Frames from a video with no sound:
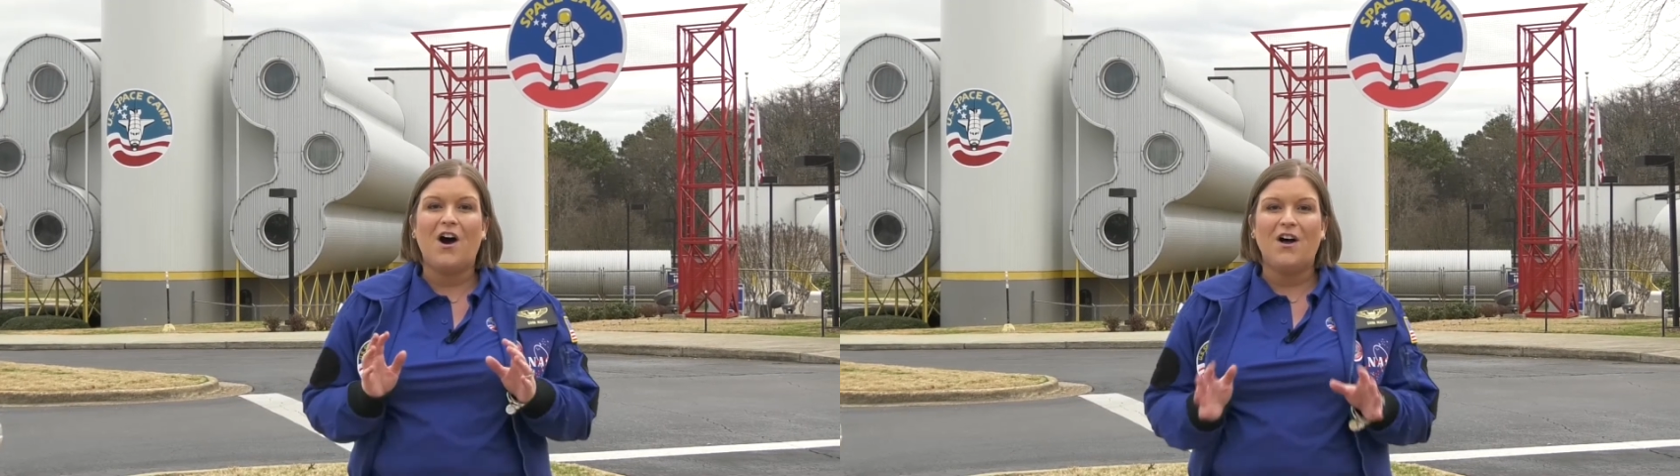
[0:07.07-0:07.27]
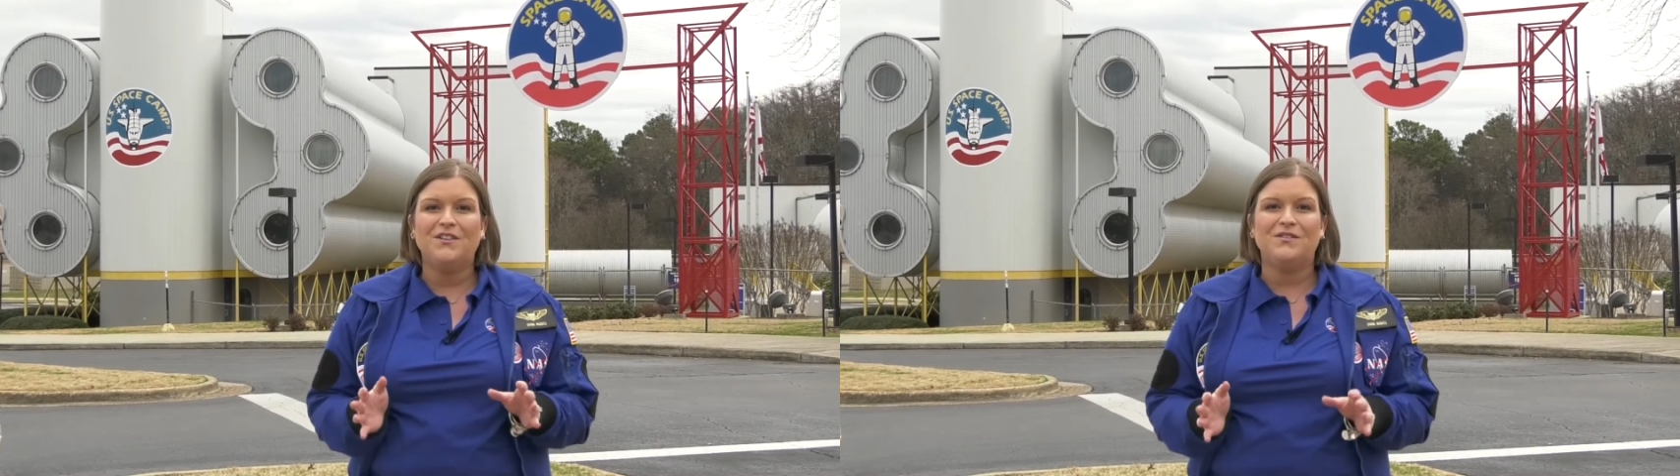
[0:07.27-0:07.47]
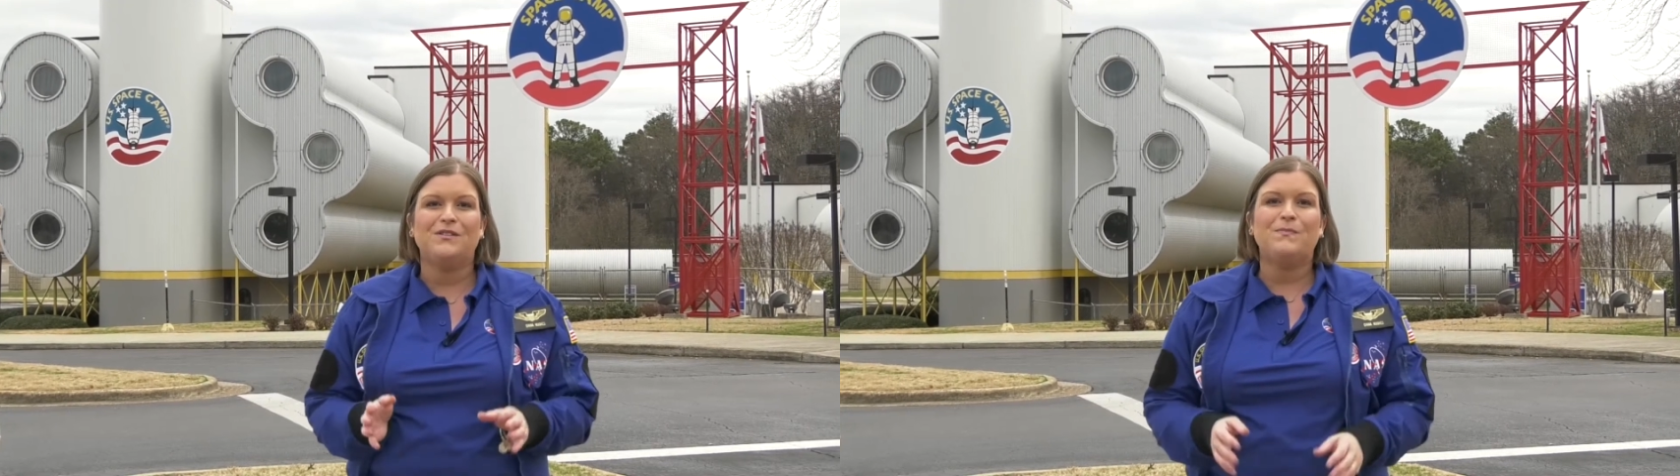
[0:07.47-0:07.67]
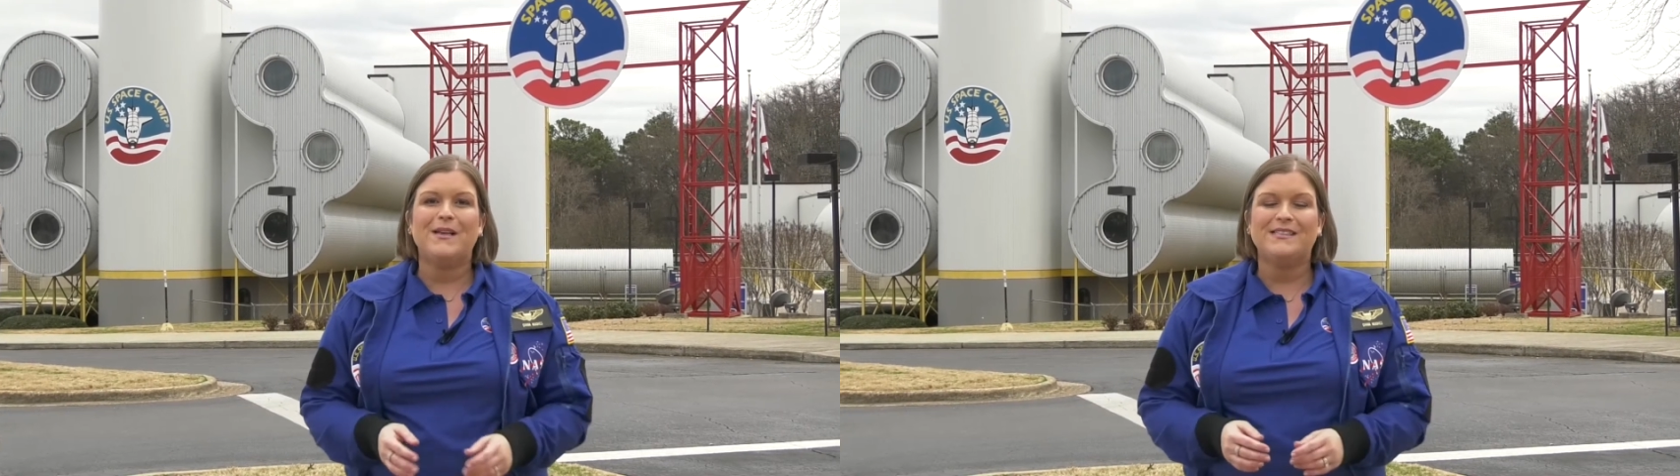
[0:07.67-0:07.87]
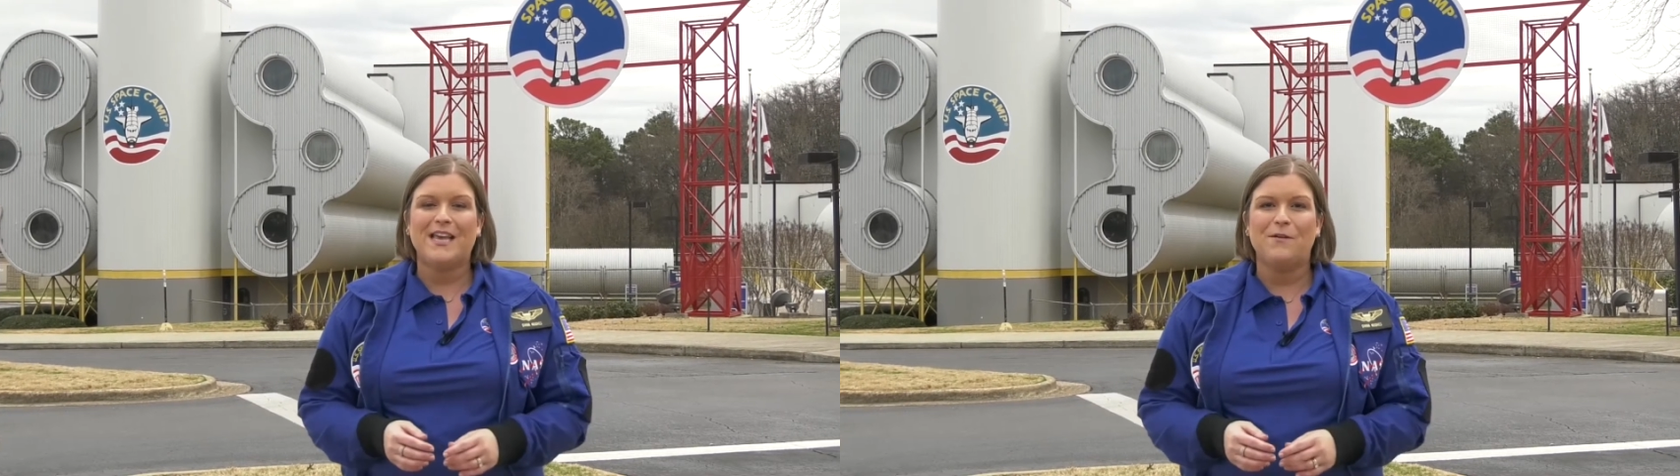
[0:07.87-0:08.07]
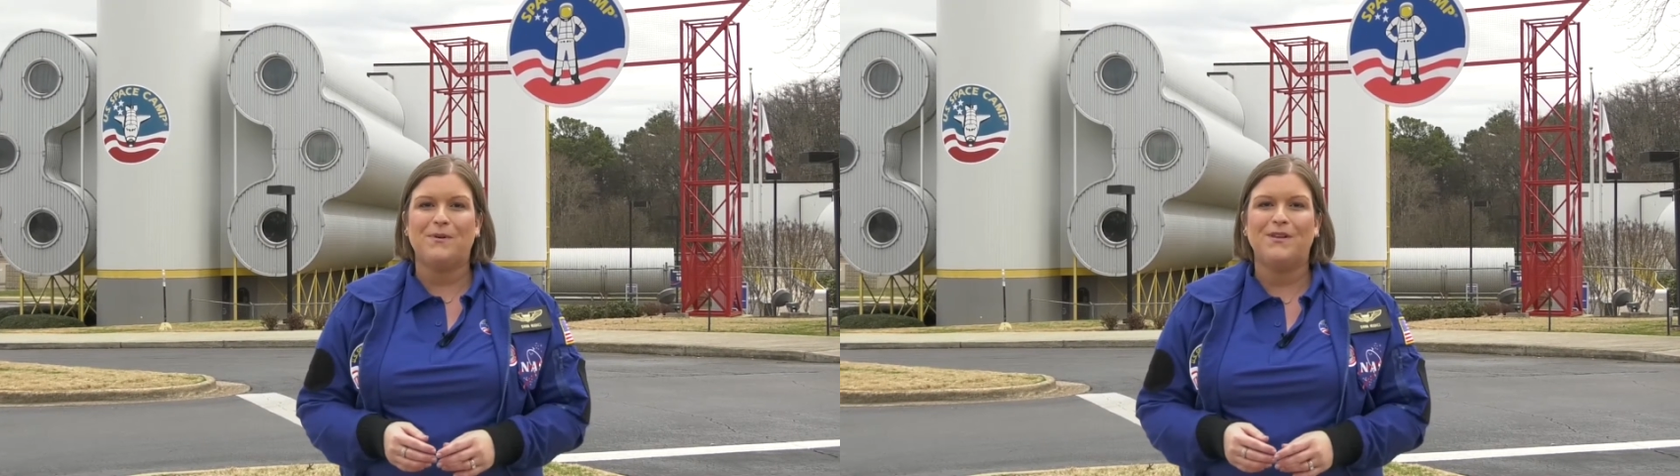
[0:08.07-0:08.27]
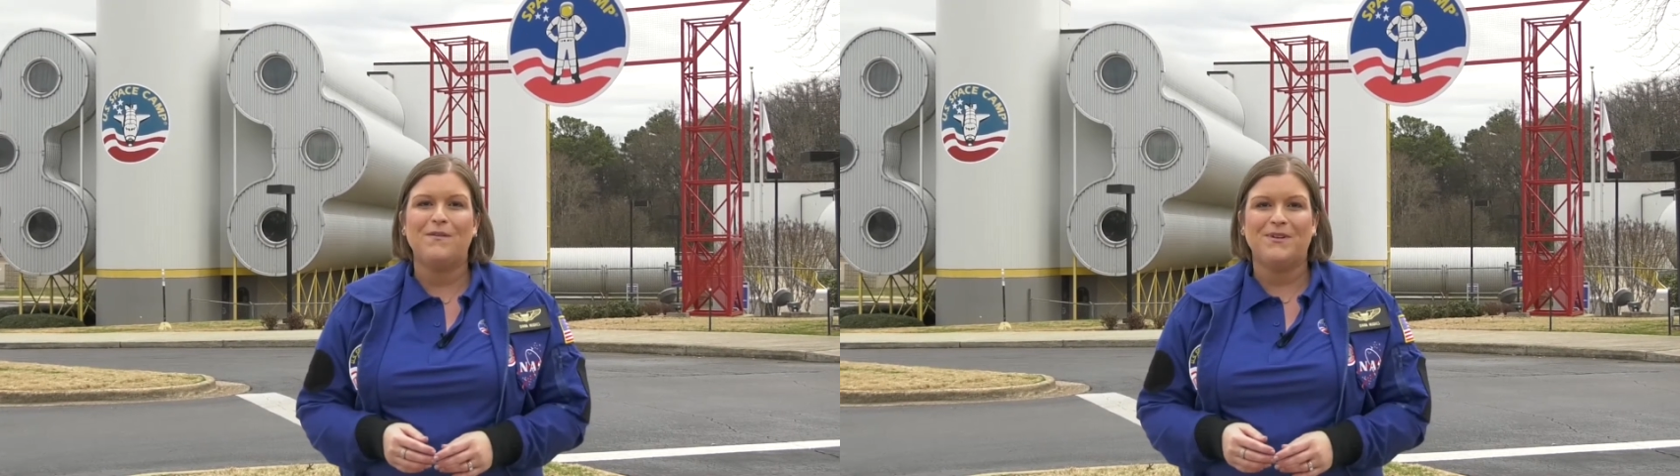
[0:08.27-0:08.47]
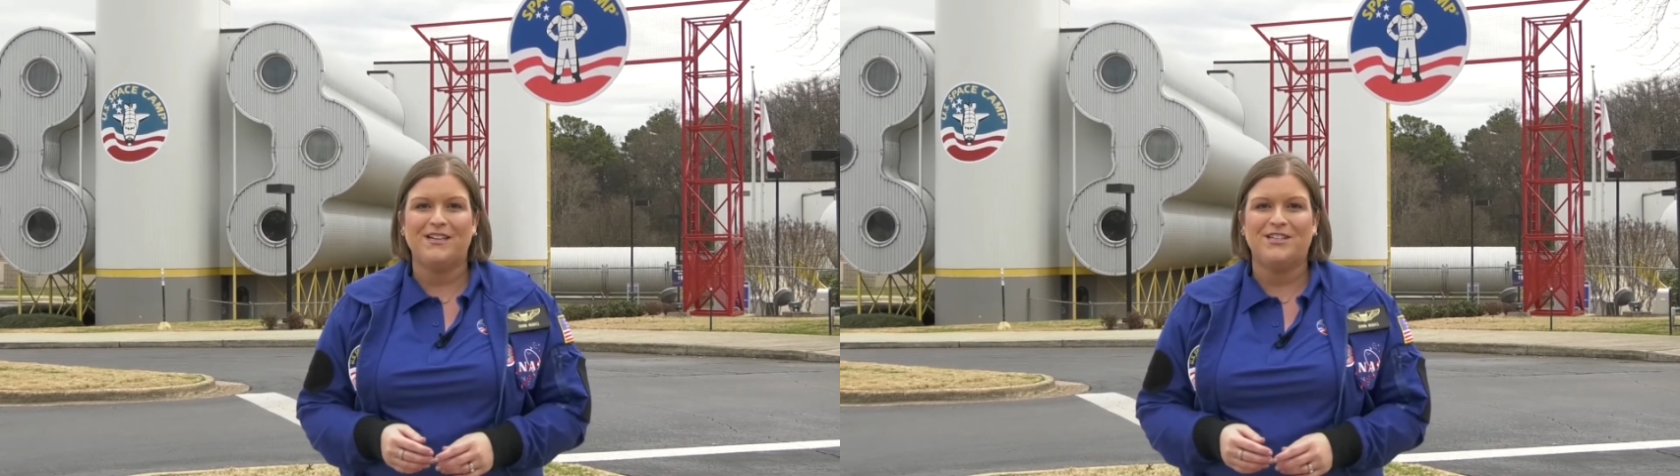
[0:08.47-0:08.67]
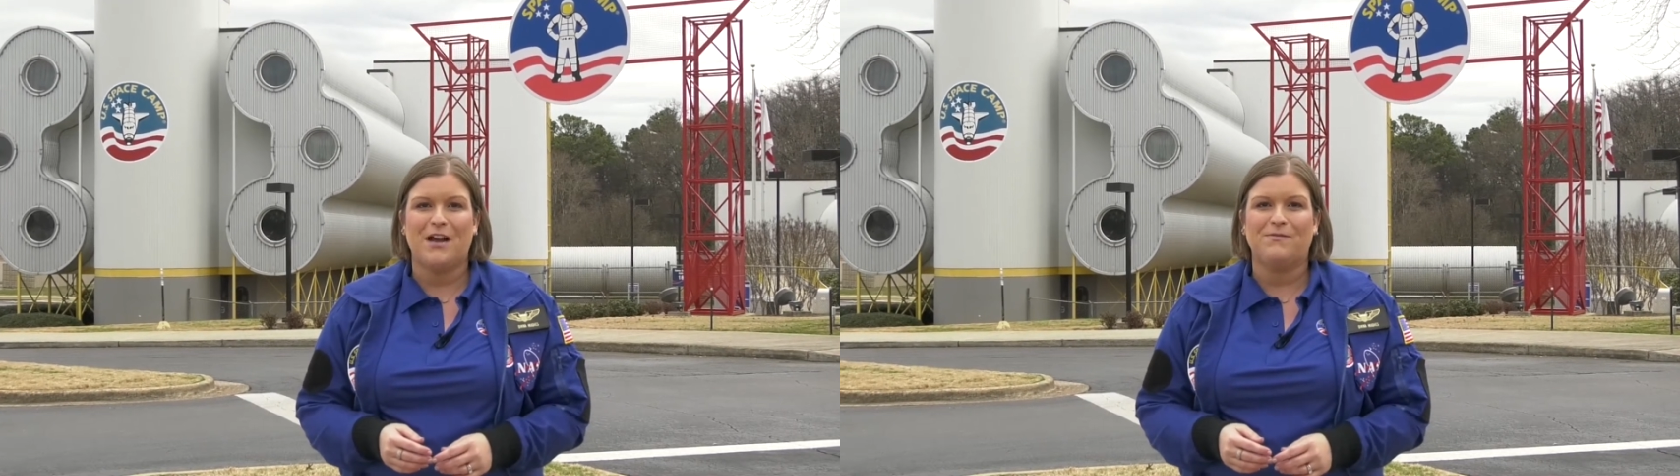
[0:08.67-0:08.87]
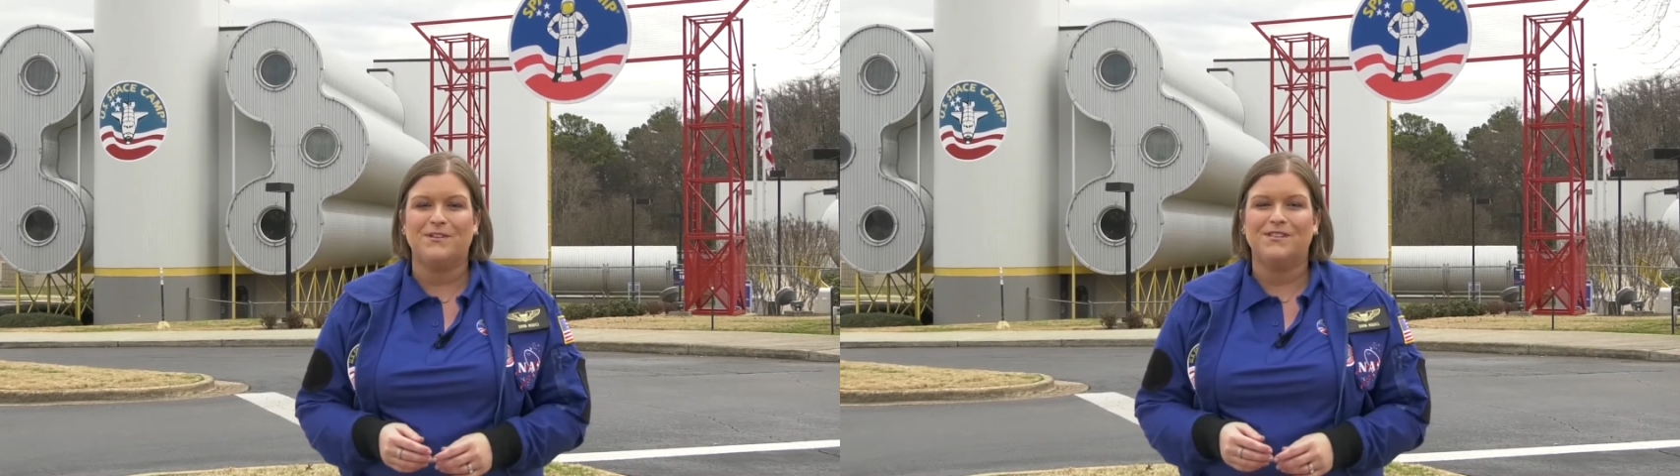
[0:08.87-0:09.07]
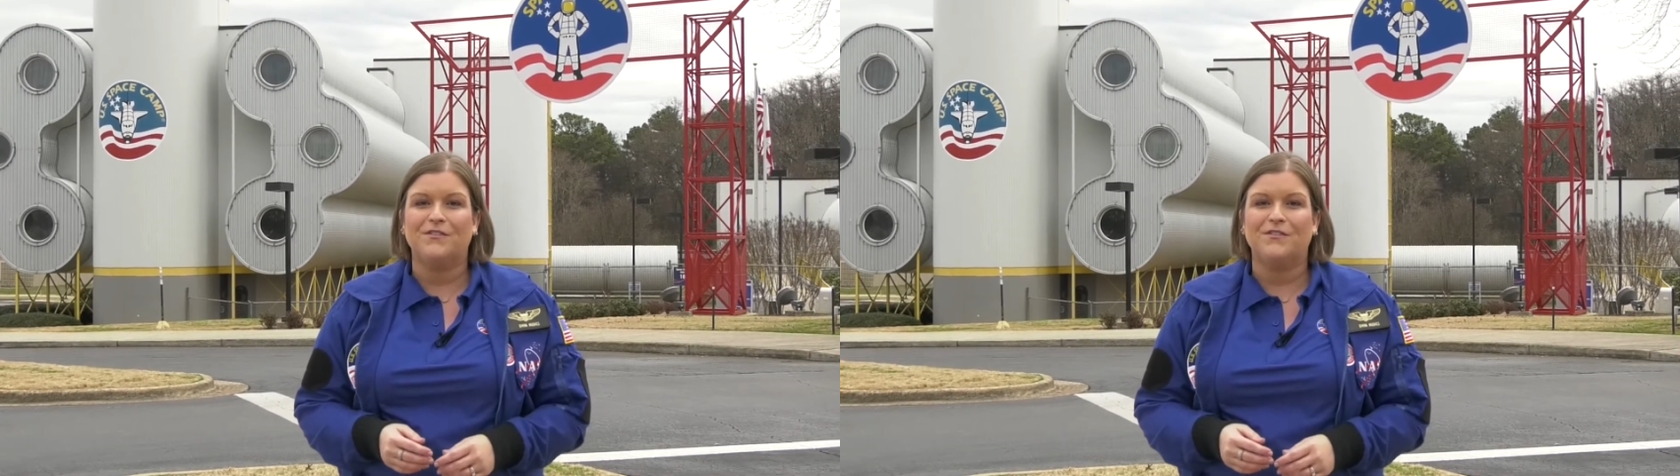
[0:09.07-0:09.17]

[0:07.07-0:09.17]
all-new Space Camp Alumni Chapters